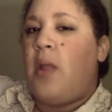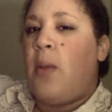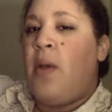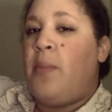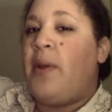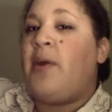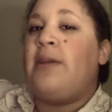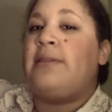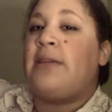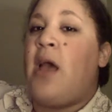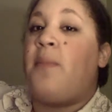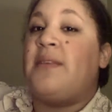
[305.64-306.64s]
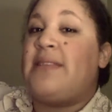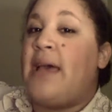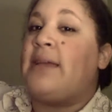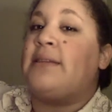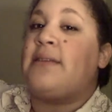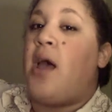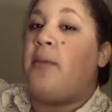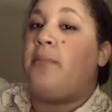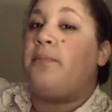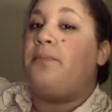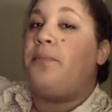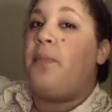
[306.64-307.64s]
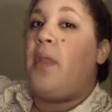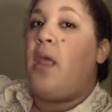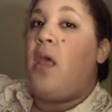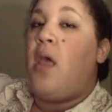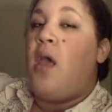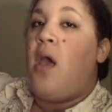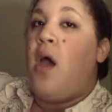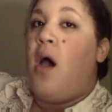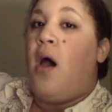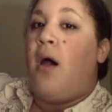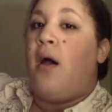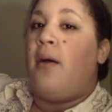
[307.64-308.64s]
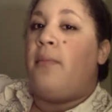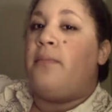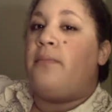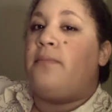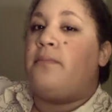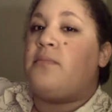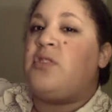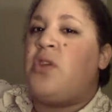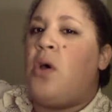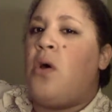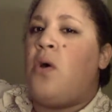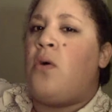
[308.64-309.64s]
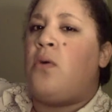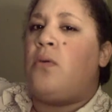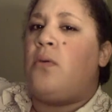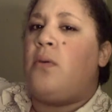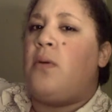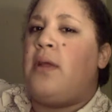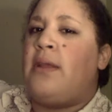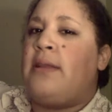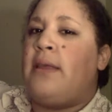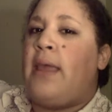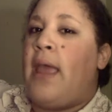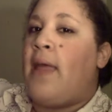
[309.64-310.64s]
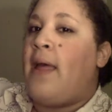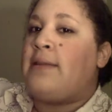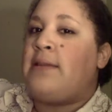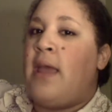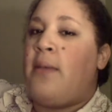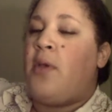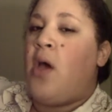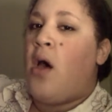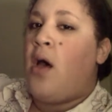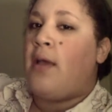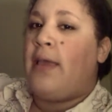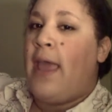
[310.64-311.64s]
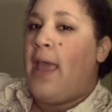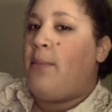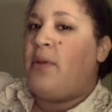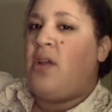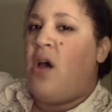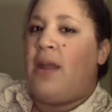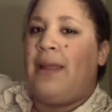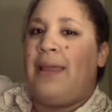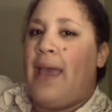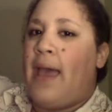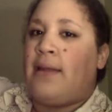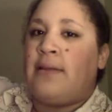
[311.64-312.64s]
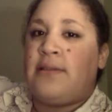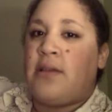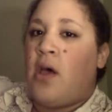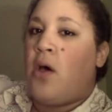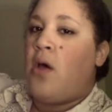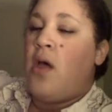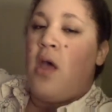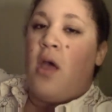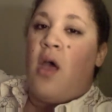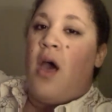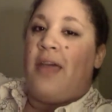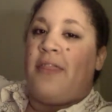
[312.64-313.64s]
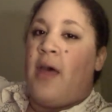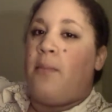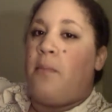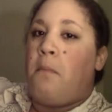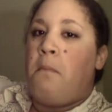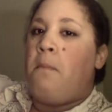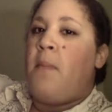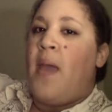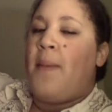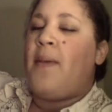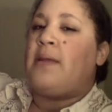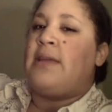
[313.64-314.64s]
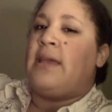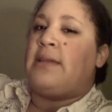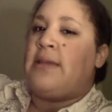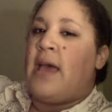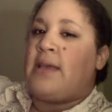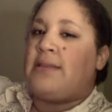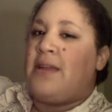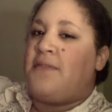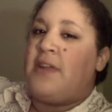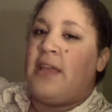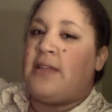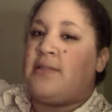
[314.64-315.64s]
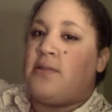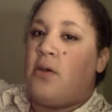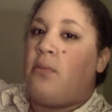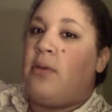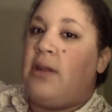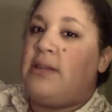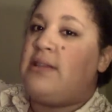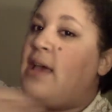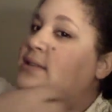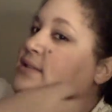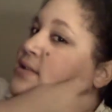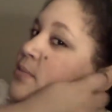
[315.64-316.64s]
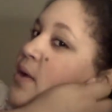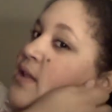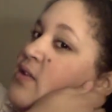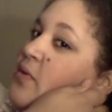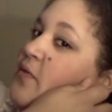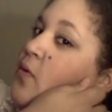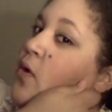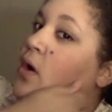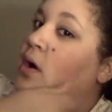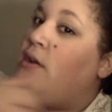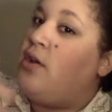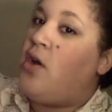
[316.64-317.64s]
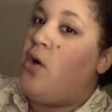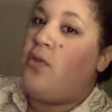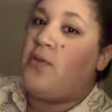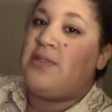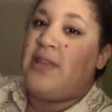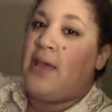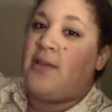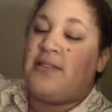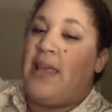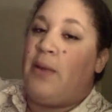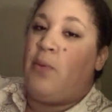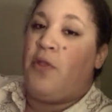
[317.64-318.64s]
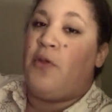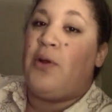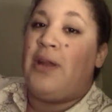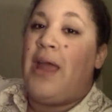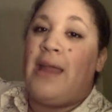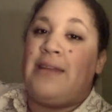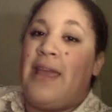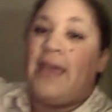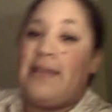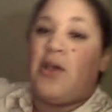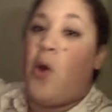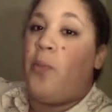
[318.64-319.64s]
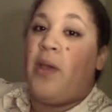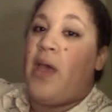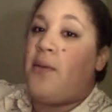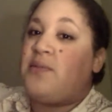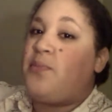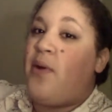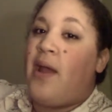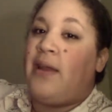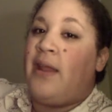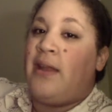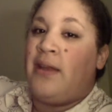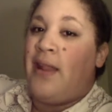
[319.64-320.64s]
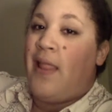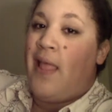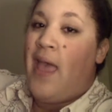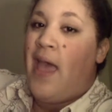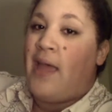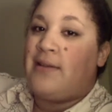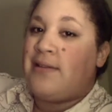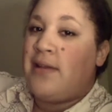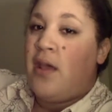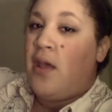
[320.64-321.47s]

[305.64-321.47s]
my period to come the second time. Um, so that time came and gone again, so I thought maybe I'll take a test. I've taken so many tests the month before, those cycles that were 39 days, hoping I was pregnant, and in the end,